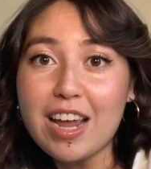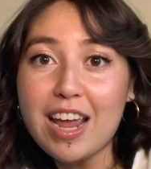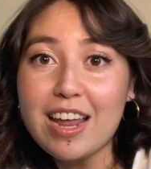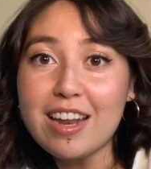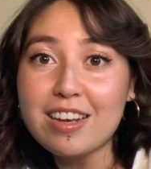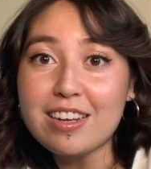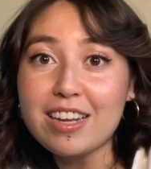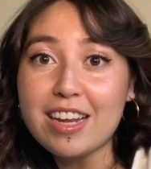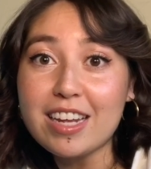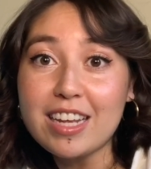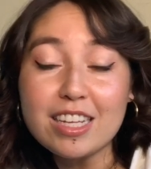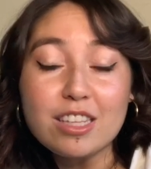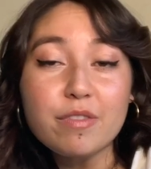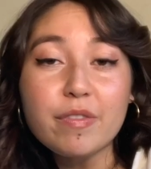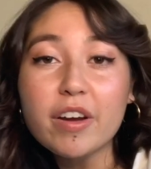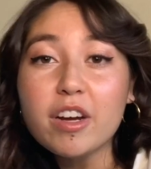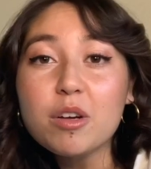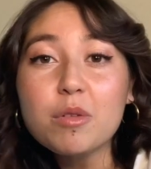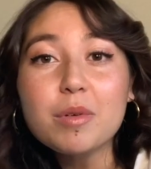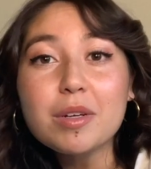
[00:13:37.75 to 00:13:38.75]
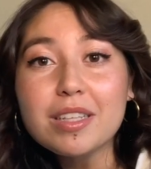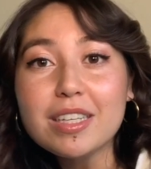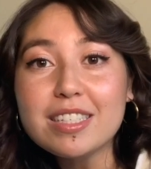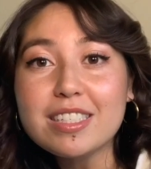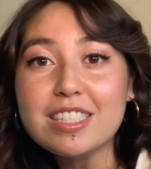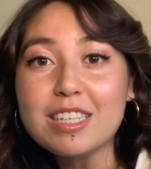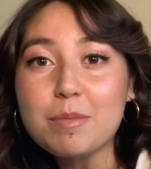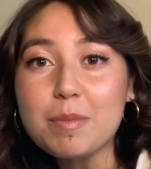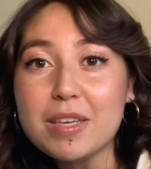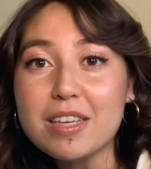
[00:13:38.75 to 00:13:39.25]
and it gets very
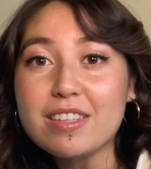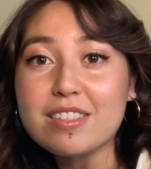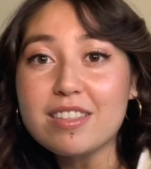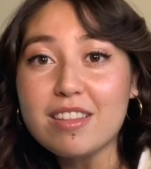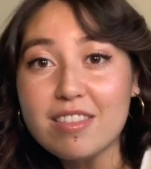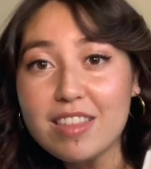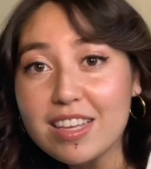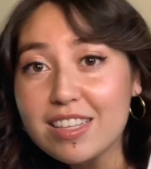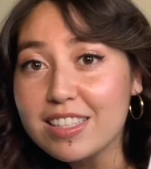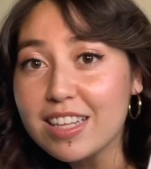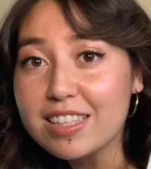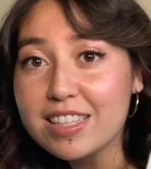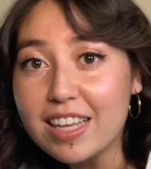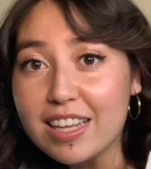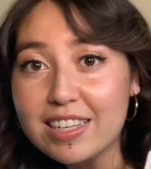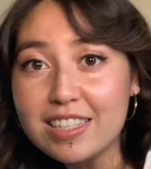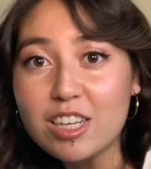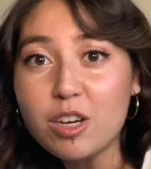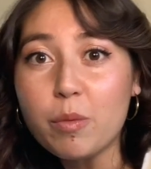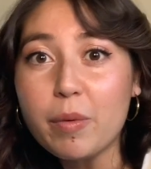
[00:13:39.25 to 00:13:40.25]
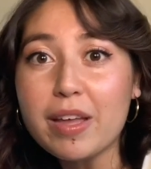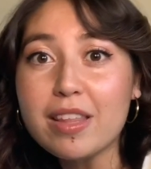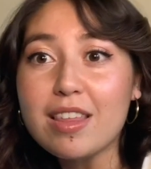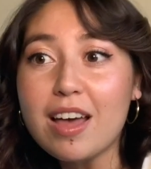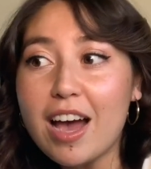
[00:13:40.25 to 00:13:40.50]
realistic because the things that they deal with,